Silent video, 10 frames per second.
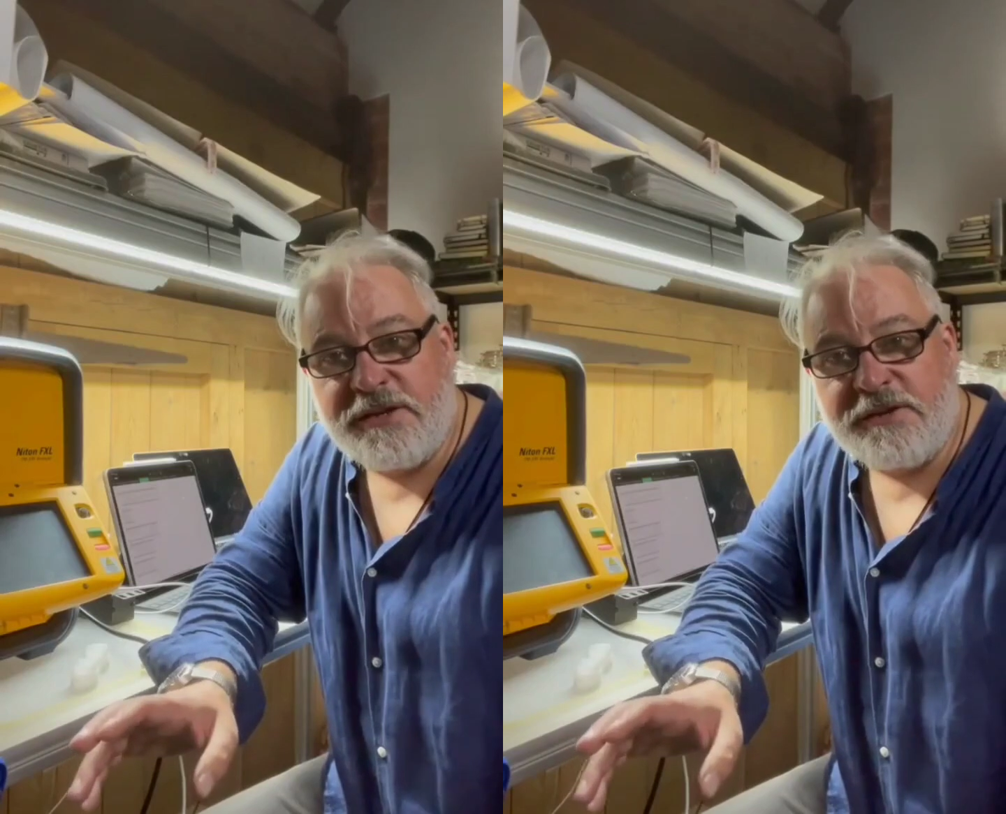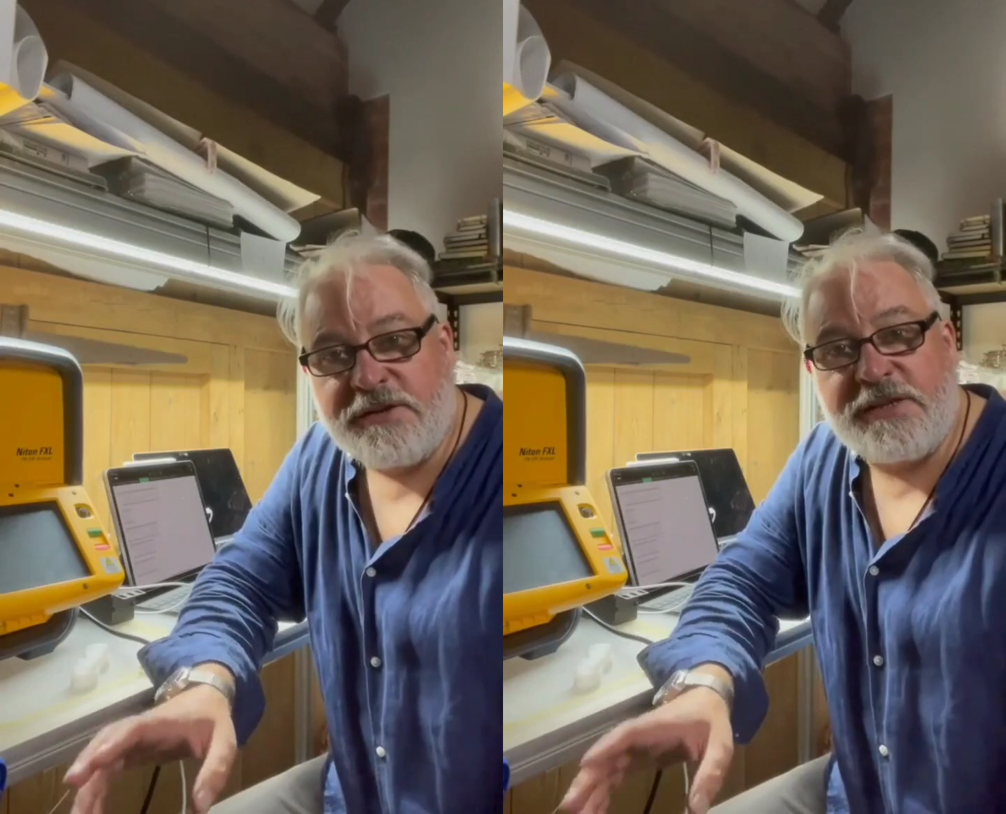
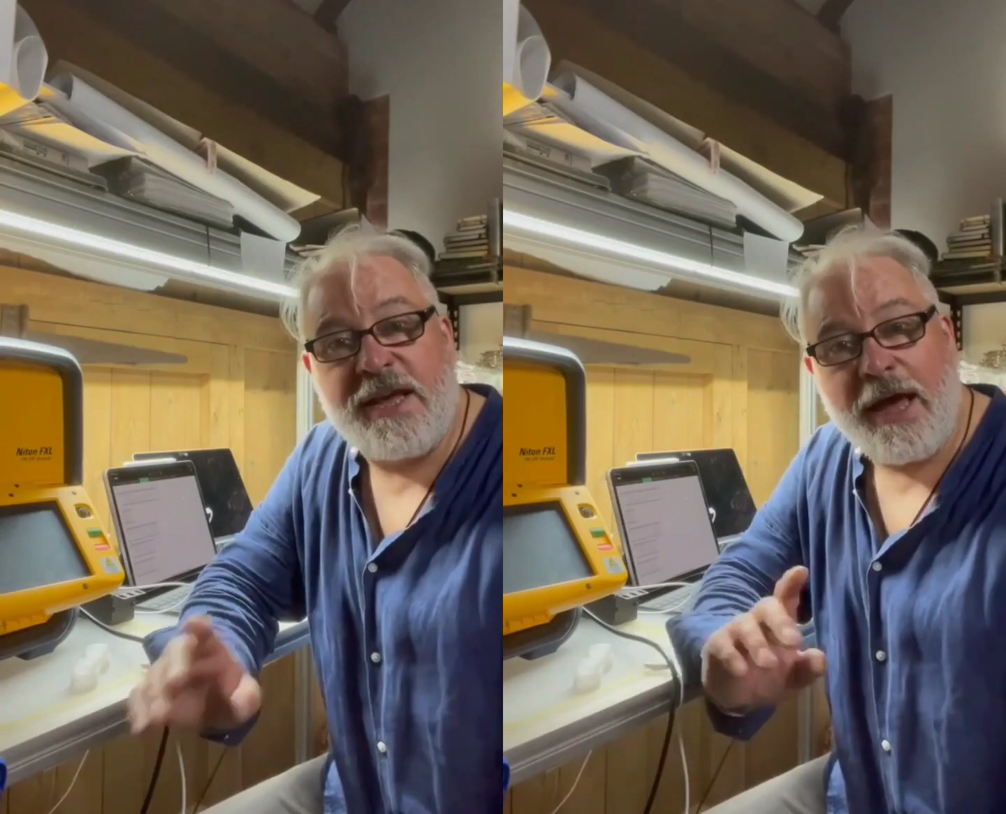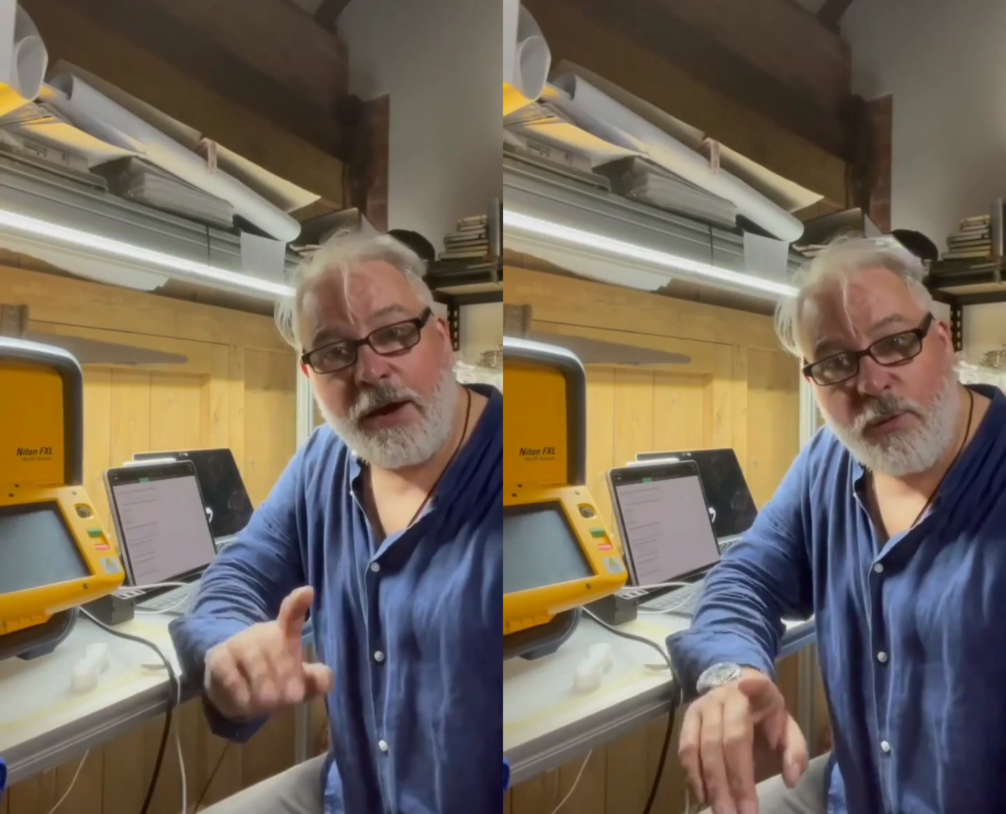dust.
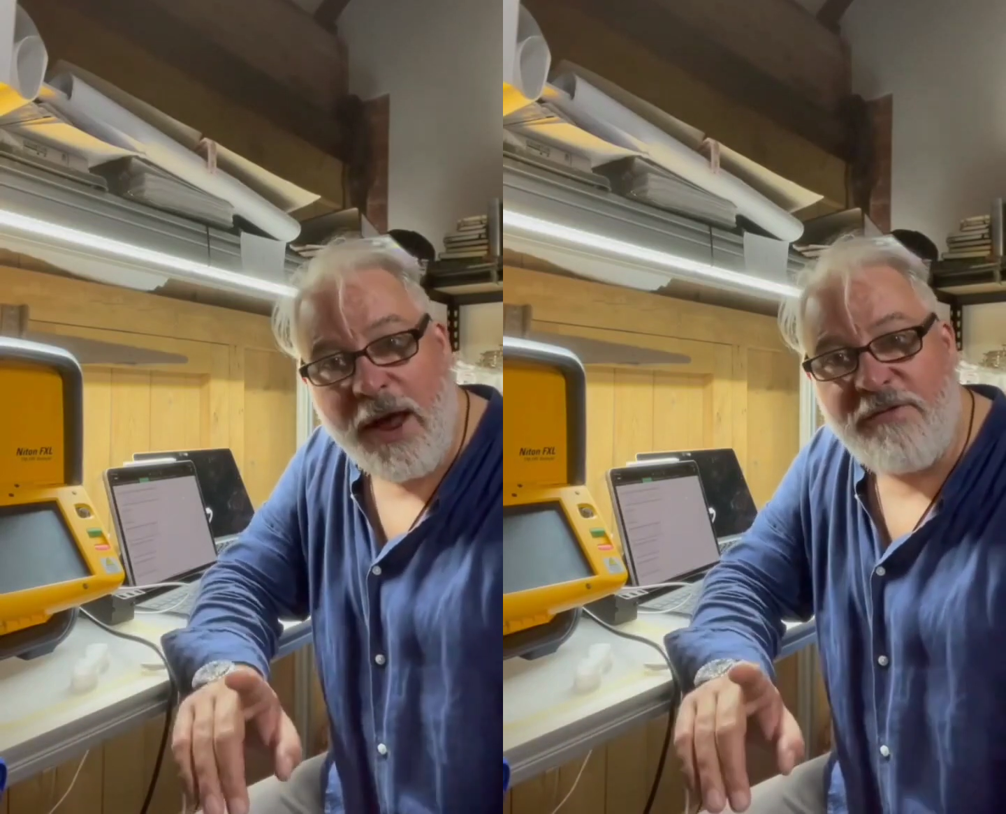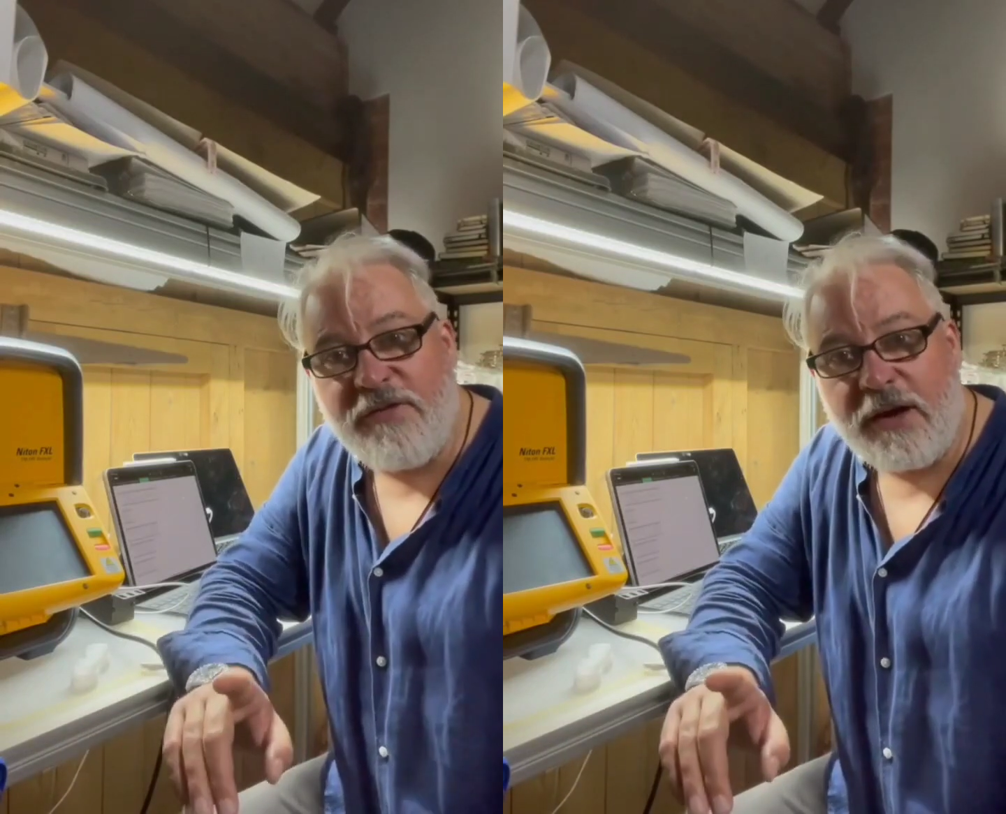
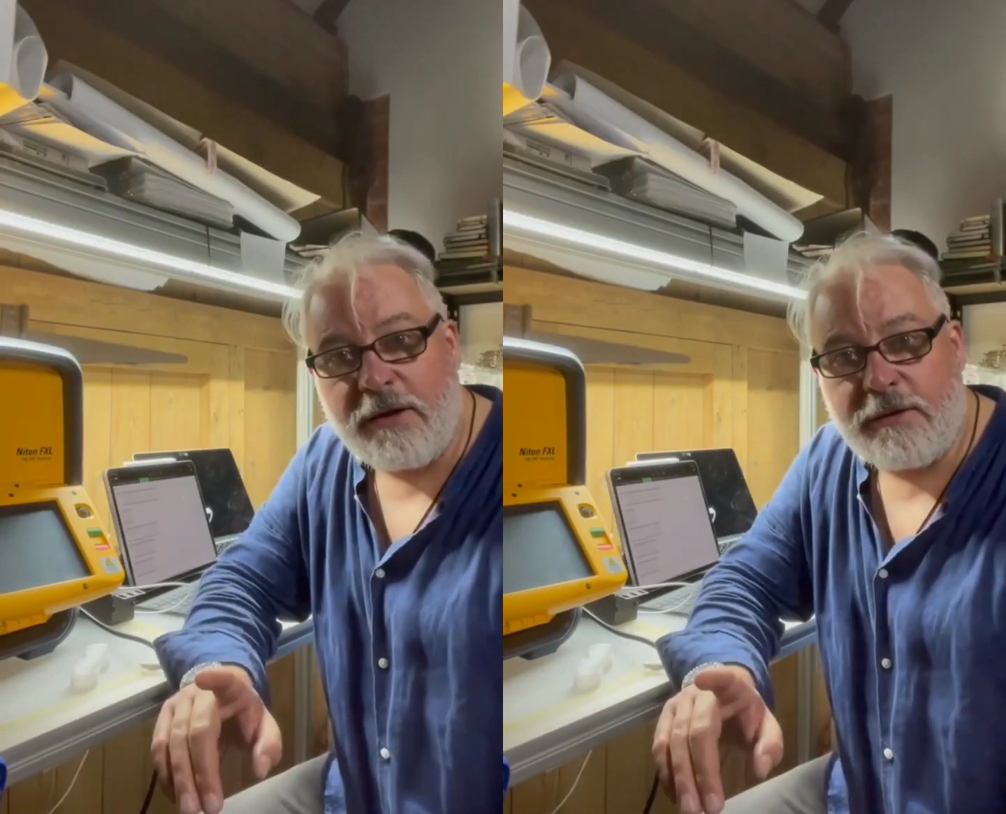However,